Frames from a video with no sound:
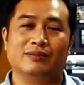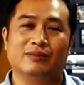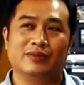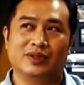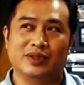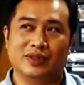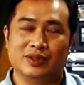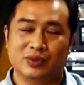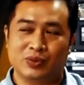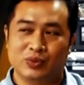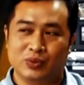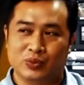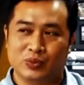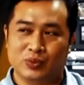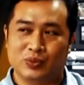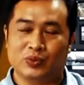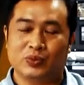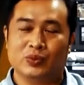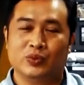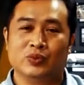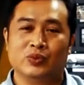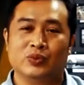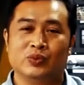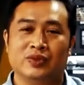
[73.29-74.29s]
Number
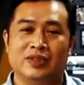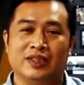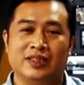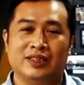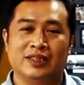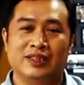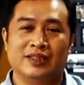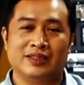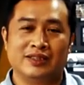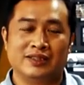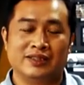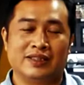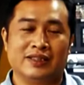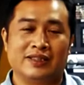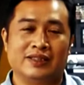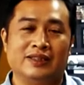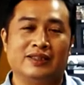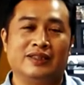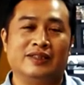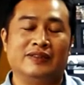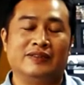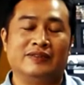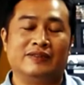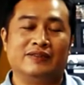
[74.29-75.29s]
two, sans
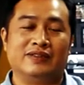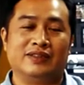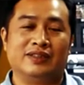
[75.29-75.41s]
serif.